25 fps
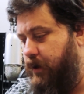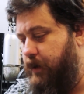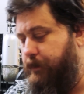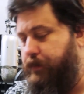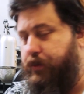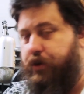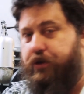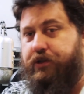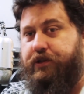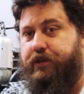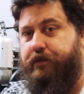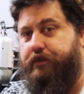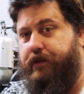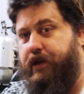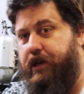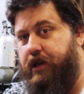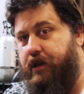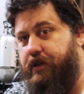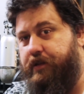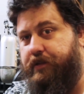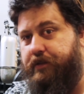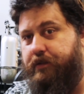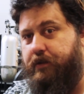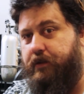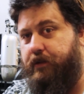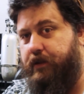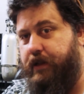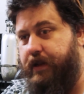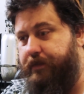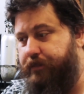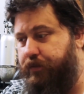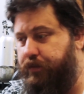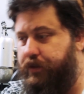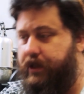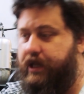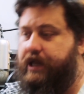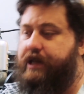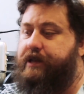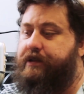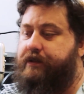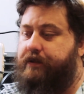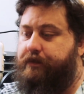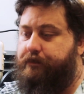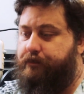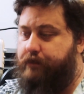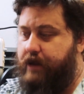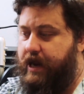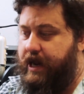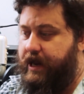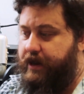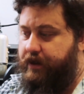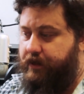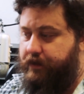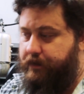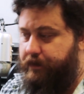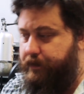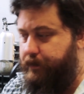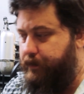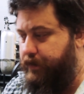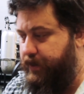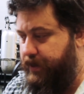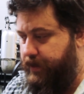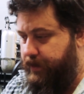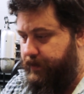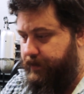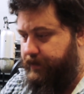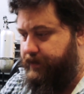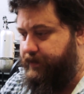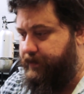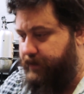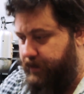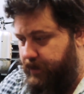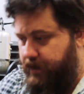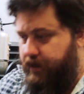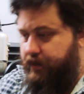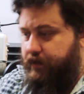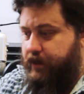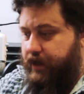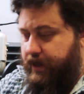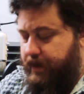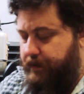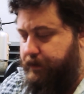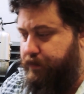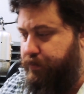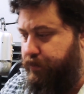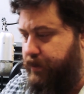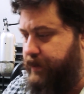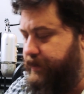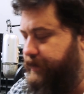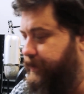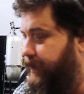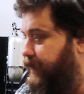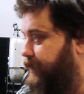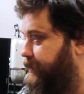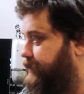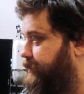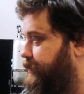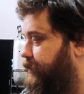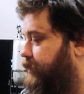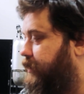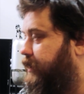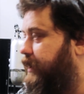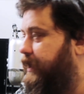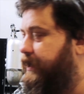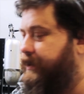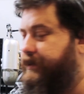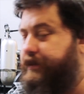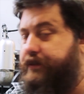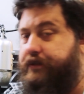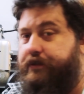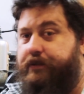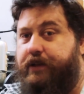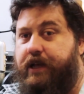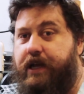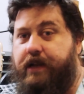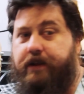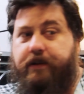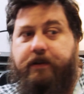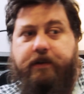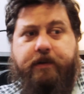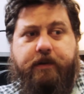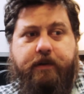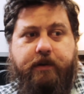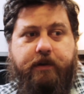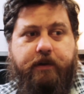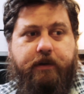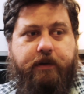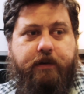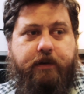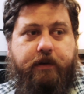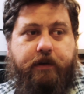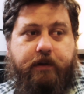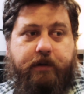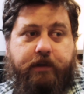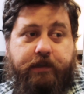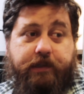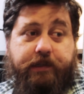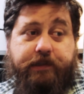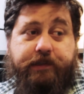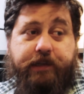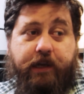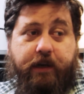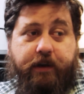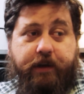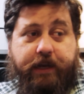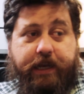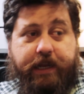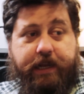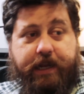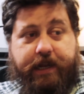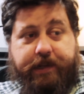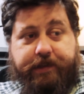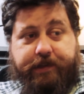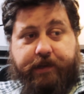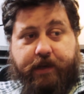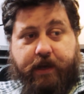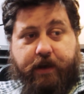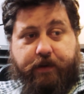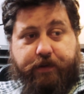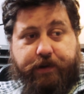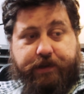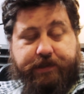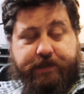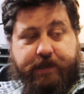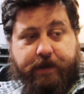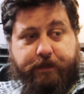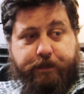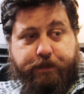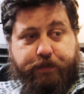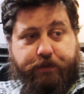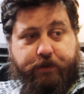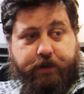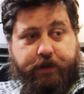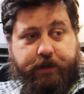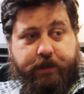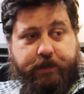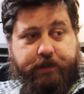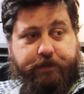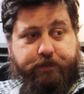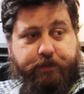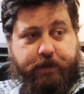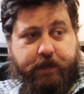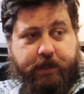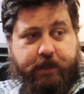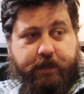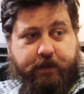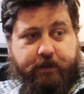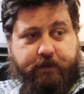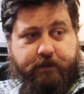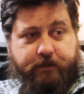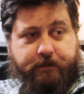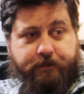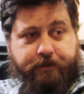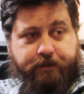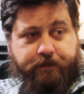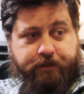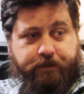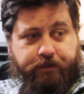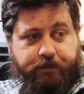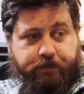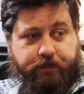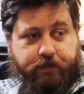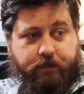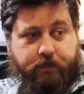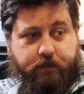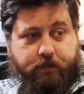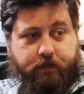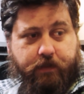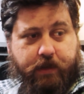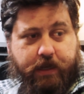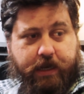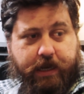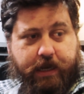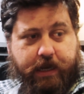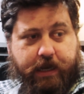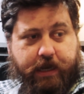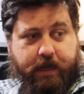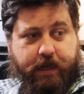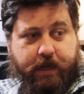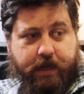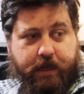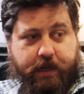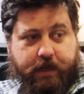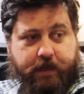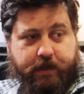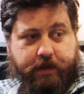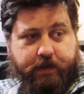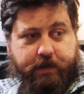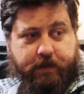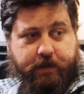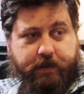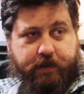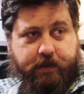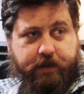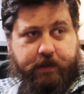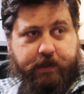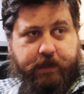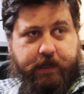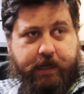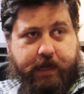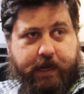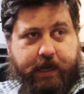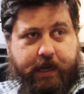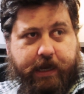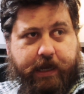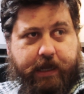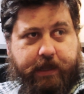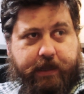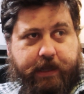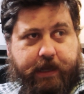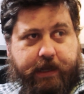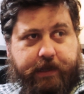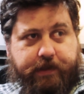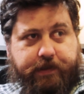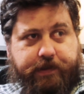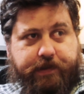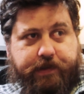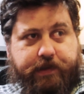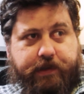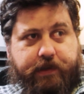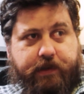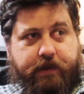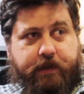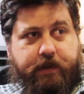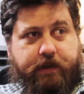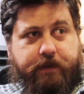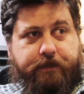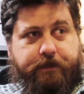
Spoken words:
a boss arena sort of level that isn't random, but it's, like a preset size and all that. So he needs to go in at some point as well. And yeah, there's